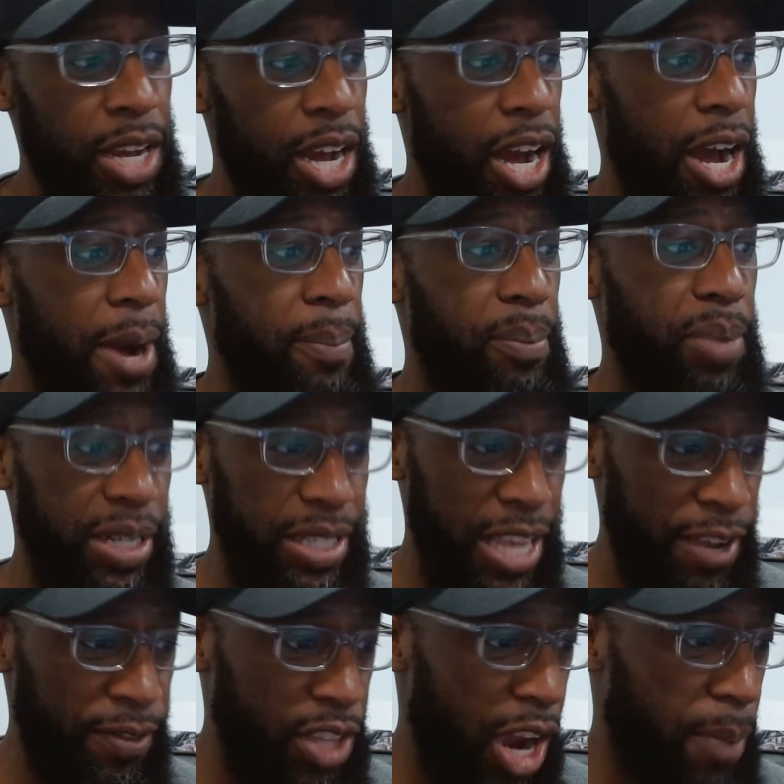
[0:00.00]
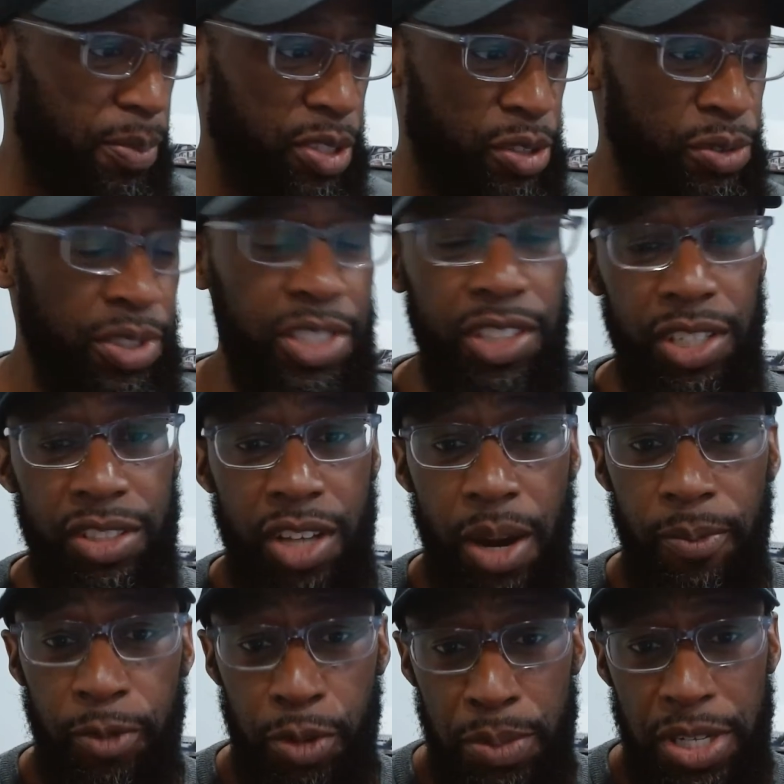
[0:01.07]
But if the opportunity does
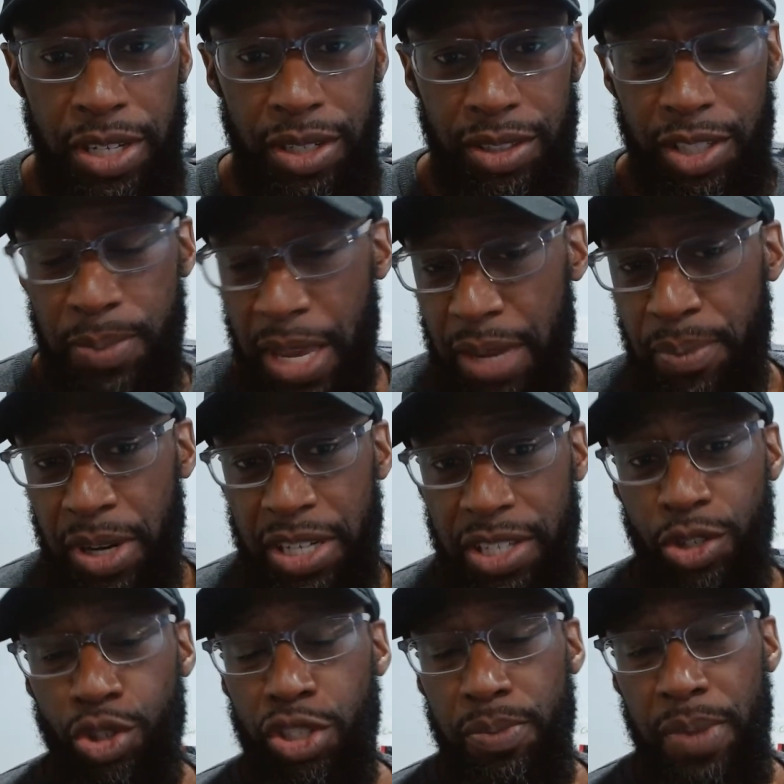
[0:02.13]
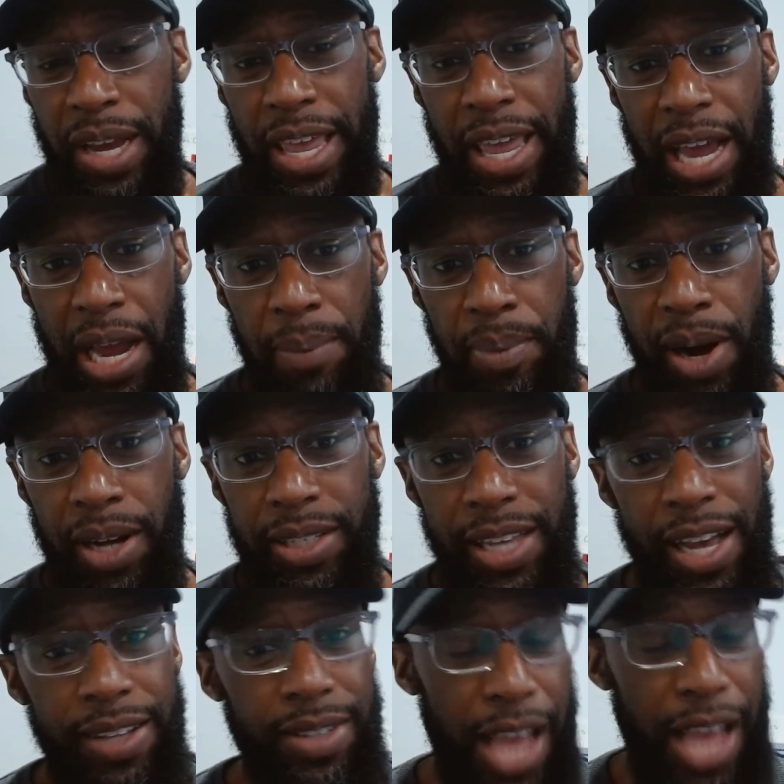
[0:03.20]
come for me to make money using my AI
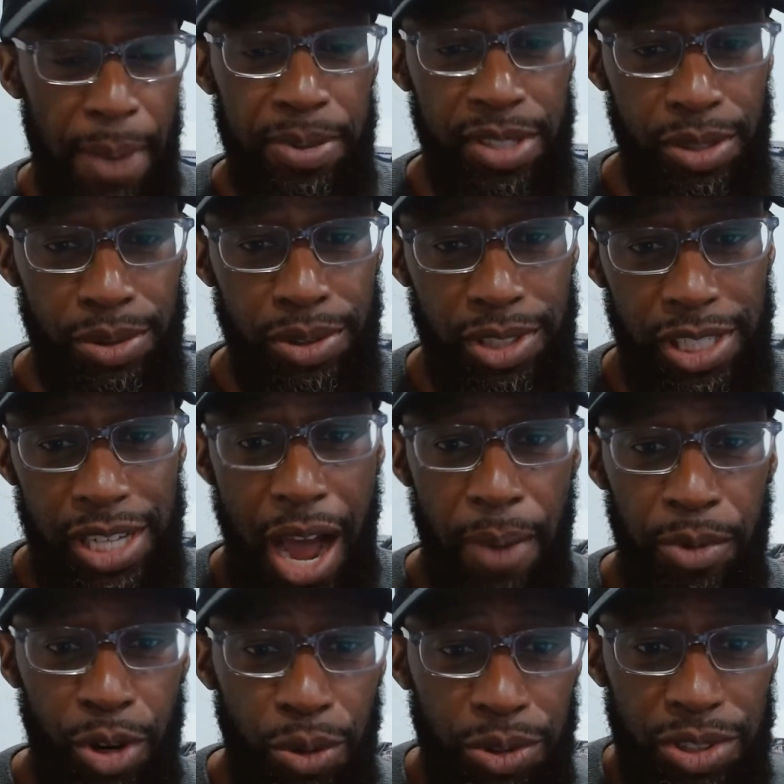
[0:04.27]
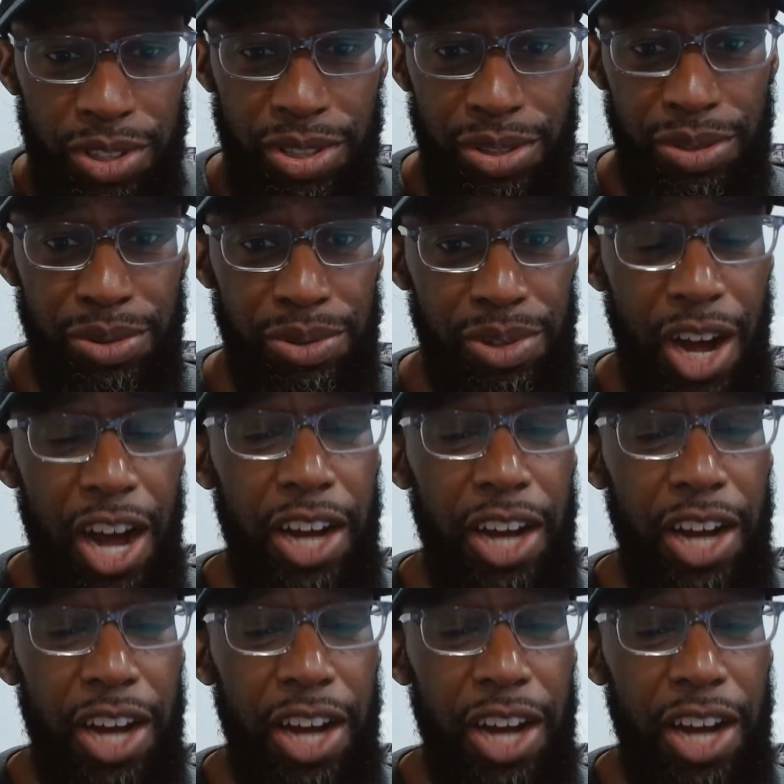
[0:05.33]
podcast, absolutely, I'm going to